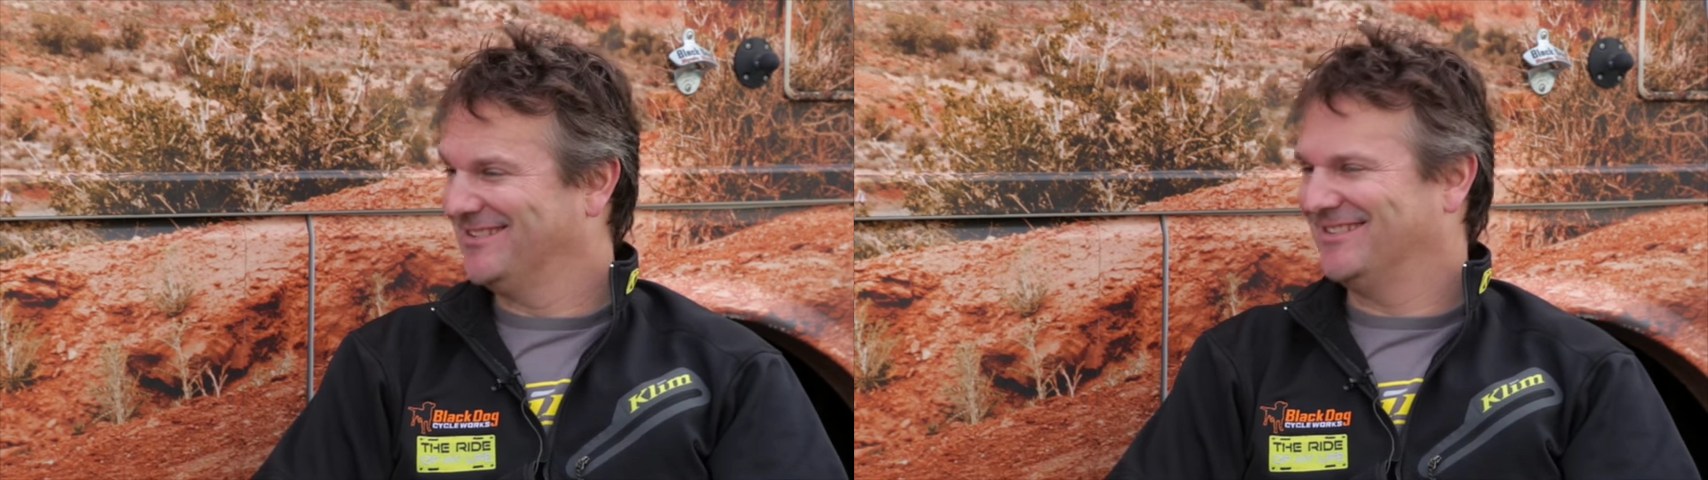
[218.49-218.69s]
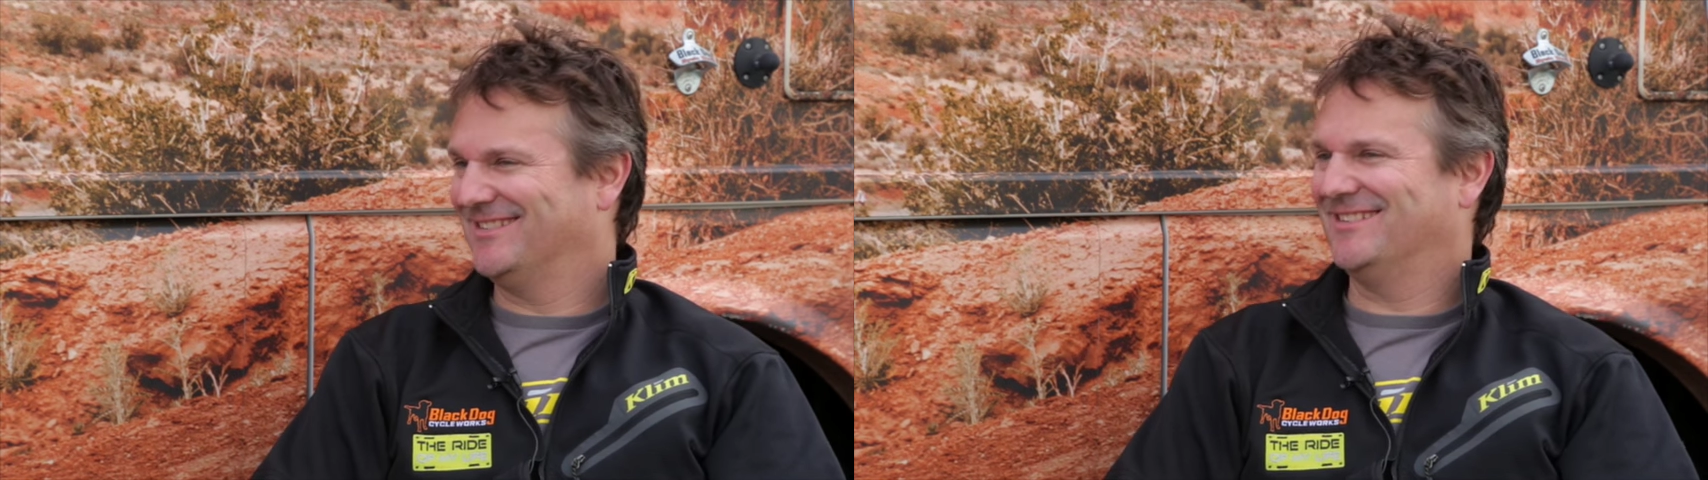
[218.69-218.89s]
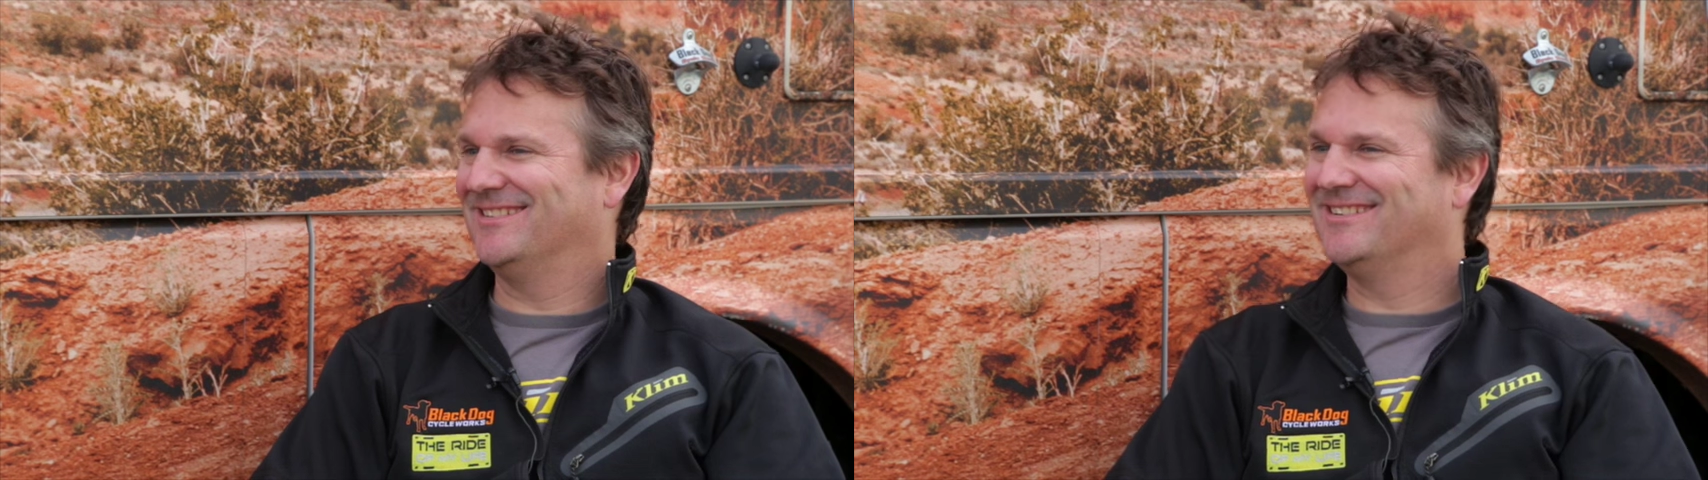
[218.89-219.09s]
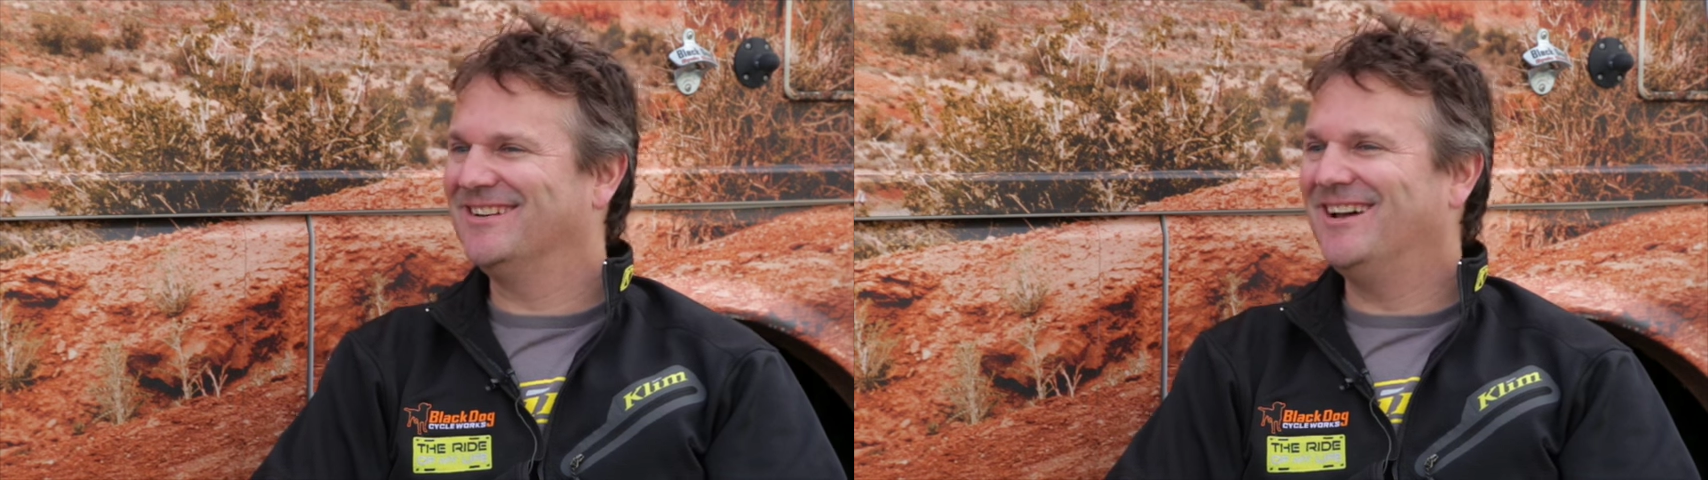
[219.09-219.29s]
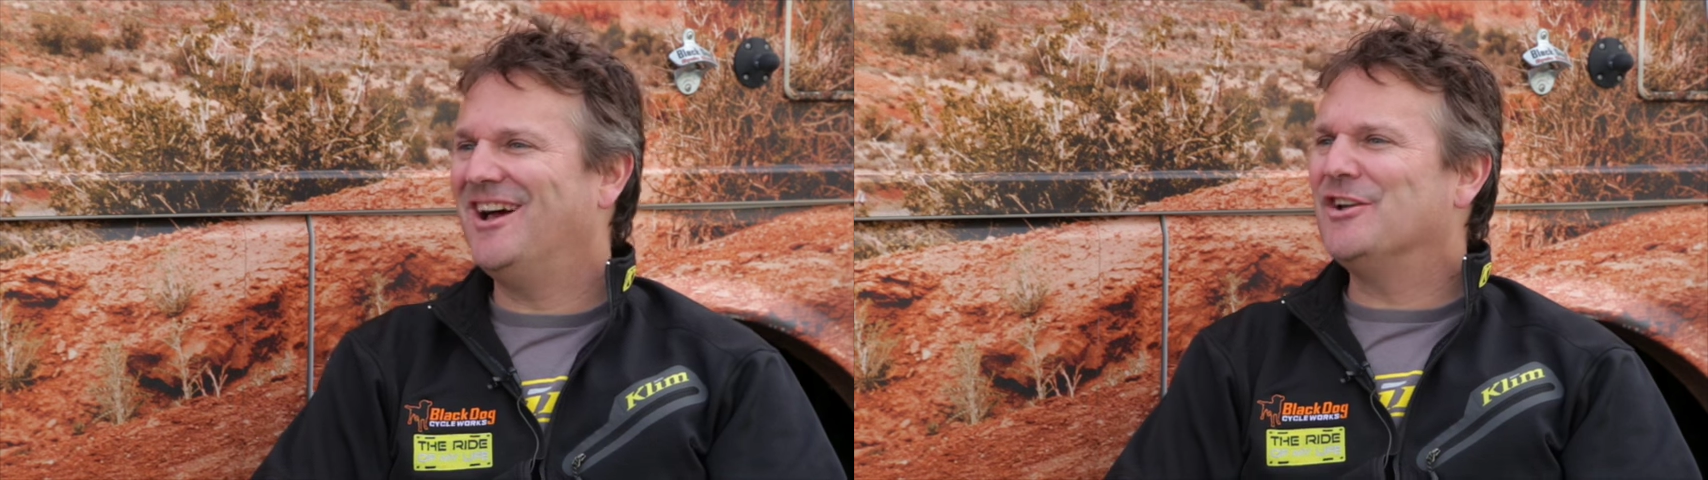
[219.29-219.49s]
Less so
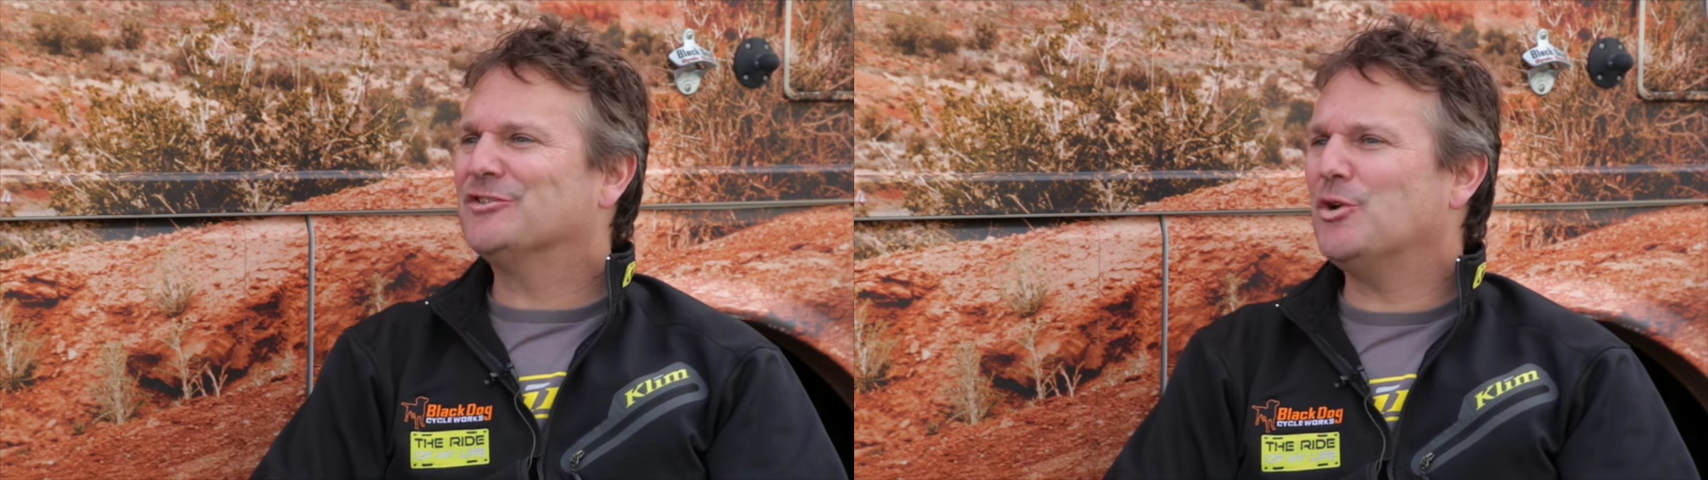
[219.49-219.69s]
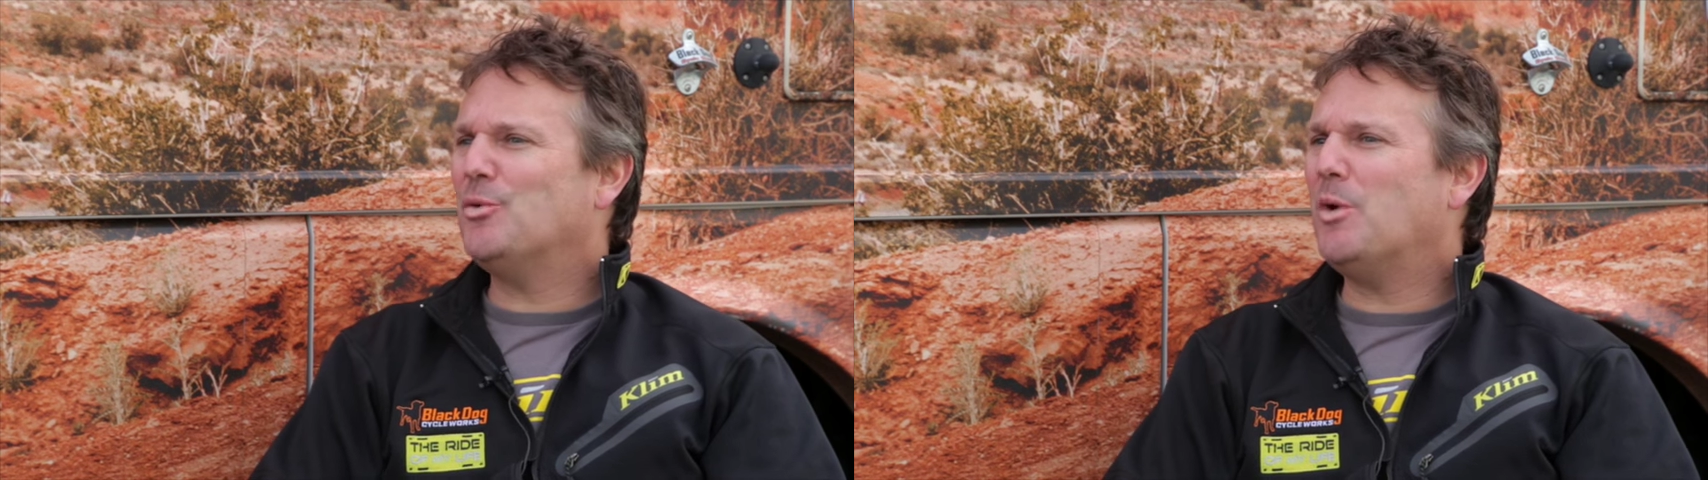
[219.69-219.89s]
now, yeah. So,